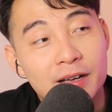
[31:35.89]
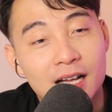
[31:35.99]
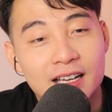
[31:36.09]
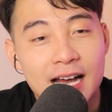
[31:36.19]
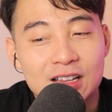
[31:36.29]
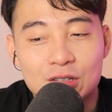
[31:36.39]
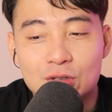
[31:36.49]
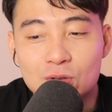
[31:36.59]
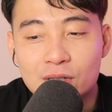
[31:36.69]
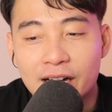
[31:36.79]
they had to
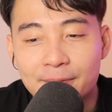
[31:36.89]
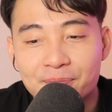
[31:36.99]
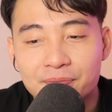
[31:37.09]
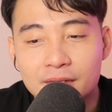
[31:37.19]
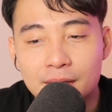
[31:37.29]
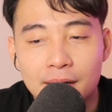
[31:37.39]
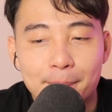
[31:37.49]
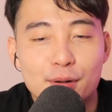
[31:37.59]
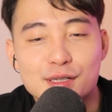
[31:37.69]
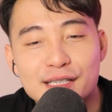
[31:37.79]
do like
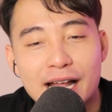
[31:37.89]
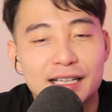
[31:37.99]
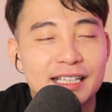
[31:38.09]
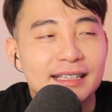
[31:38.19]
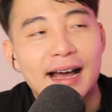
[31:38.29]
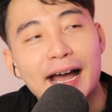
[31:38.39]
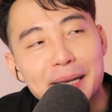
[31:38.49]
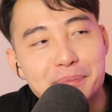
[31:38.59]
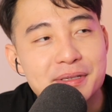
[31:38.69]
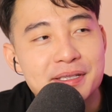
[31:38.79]
personality
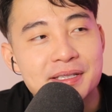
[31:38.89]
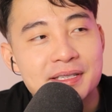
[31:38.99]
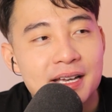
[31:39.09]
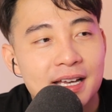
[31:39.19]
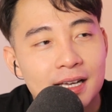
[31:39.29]
types.